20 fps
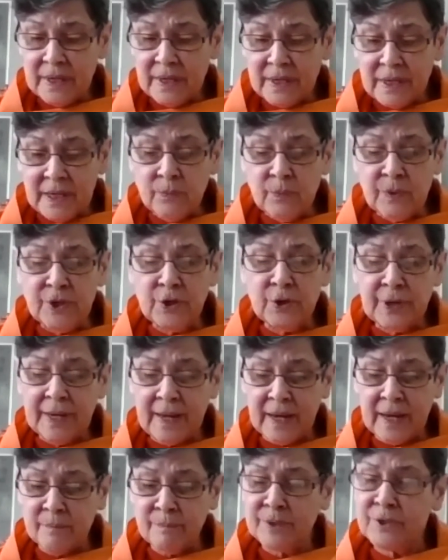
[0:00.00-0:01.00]
Eat when you
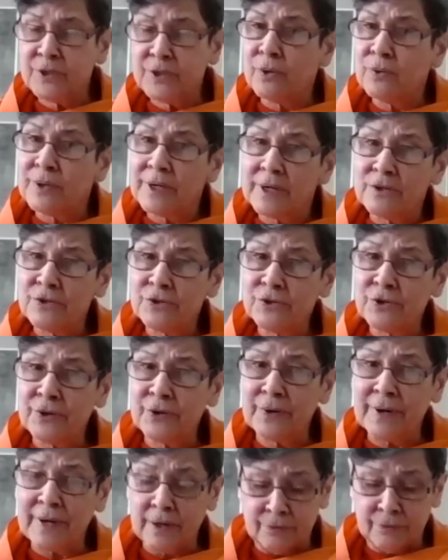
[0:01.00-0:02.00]
can, but don't injure
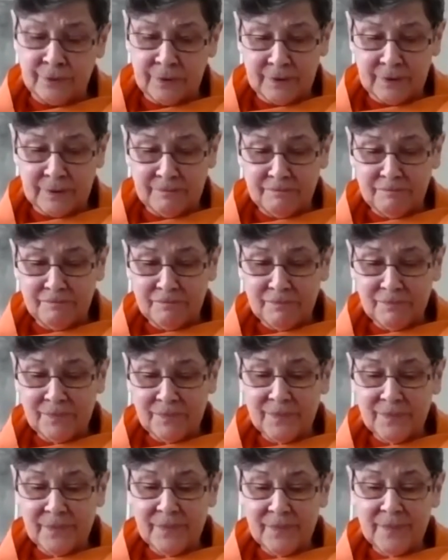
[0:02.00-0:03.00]
your health.
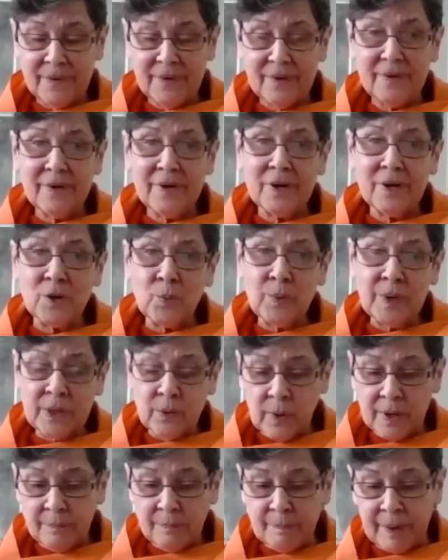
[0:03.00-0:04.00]
And a week
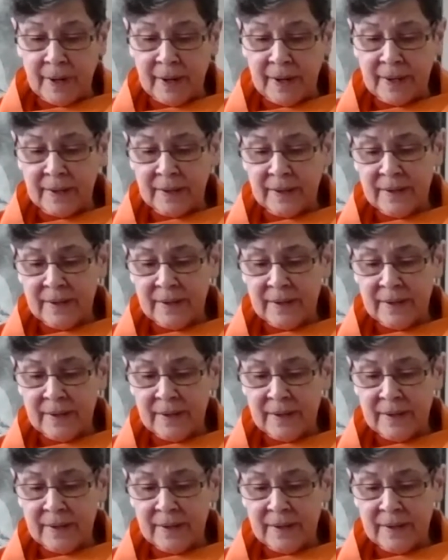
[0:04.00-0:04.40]
went by,